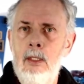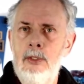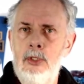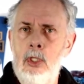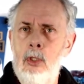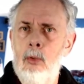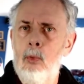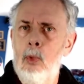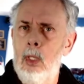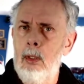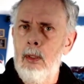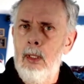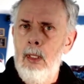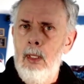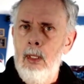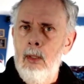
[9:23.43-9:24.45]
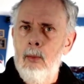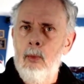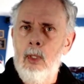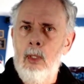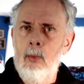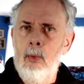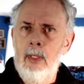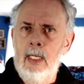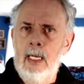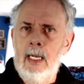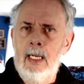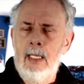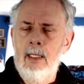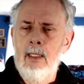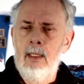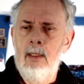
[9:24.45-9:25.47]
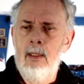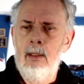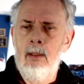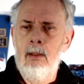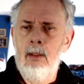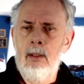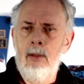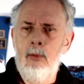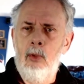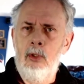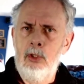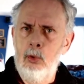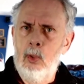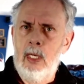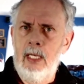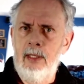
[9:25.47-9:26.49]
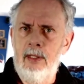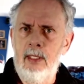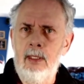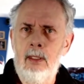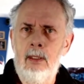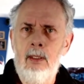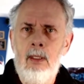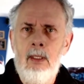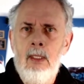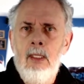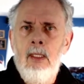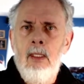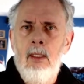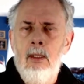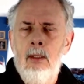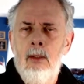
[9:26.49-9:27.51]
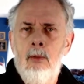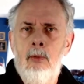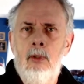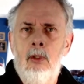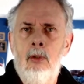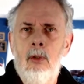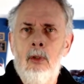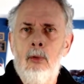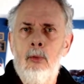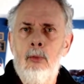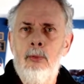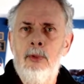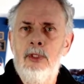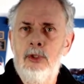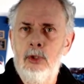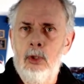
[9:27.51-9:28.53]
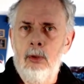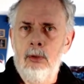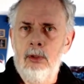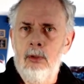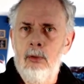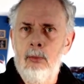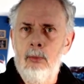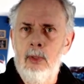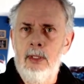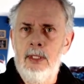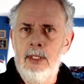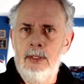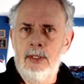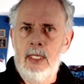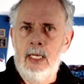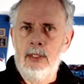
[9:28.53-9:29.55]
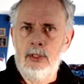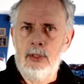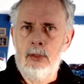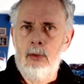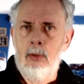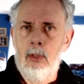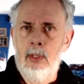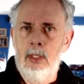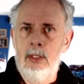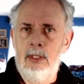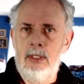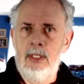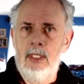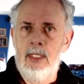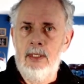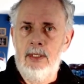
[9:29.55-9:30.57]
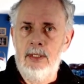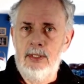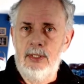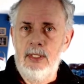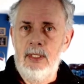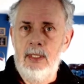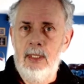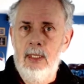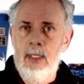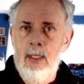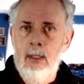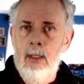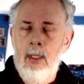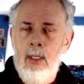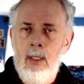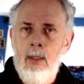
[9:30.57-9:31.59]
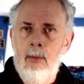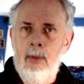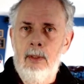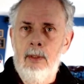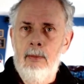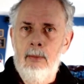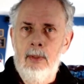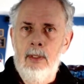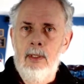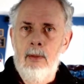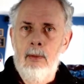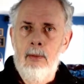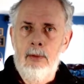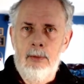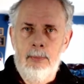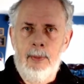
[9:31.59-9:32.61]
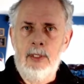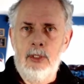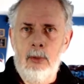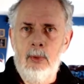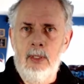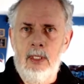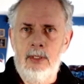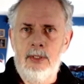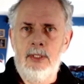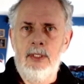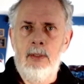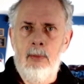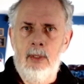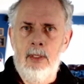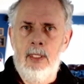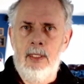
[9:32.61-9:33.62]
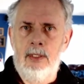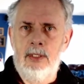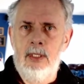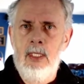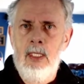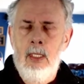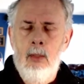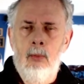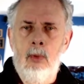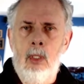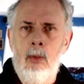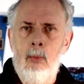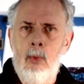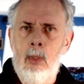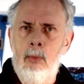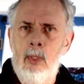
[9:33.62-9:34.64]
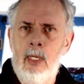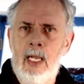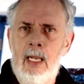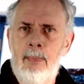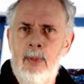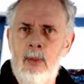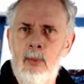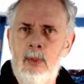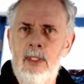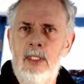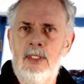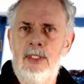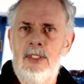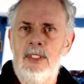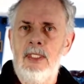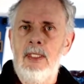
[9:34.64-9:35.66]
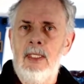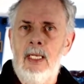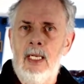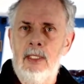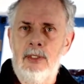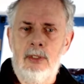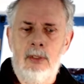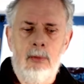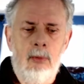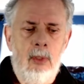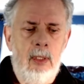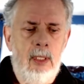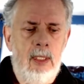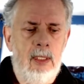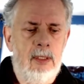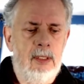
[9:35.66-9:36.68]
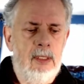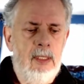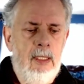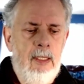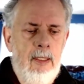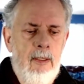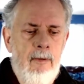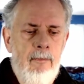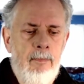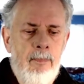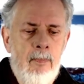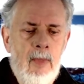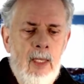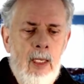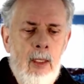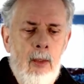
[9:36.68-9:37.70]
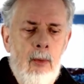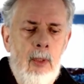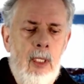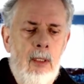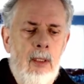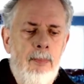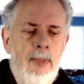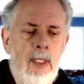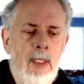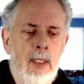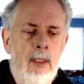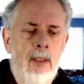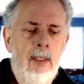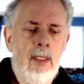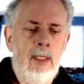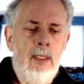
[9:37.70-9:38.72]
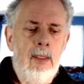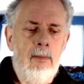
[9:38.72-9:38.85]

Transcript: So what, what would I, what do I think will result when these asteroids hit the sea? When the, when the, especially when the sea one hits. What, what will happen when the sea asteroid hits? Well, immediately